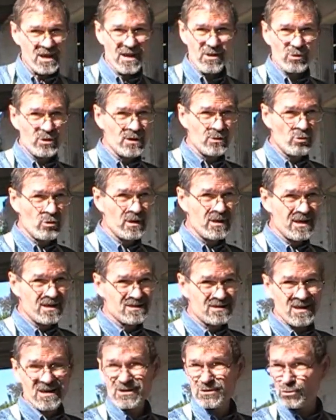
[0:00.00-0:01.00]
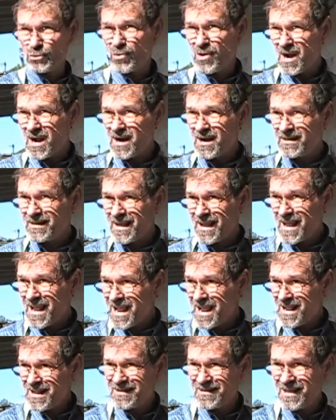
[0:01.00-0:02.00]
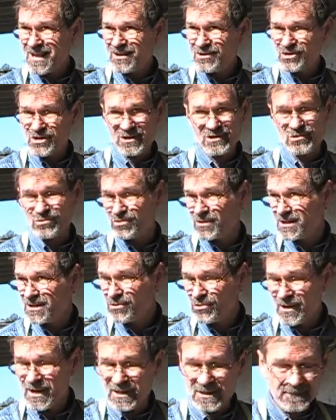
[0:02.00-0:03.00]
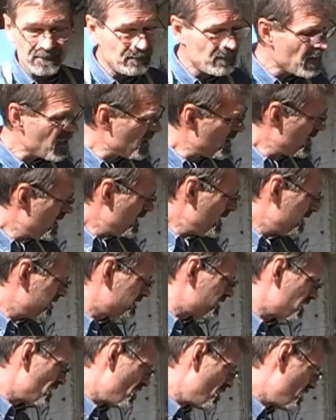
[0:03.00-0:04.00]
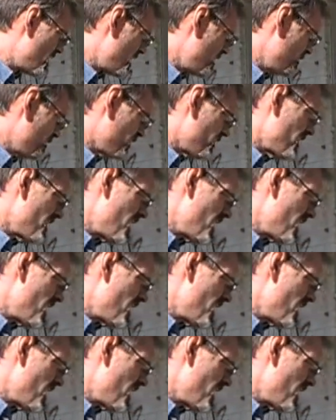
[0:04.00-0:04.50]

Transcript: They couldn't do it. They say it's too hard, and they just couldn't do it. So uh,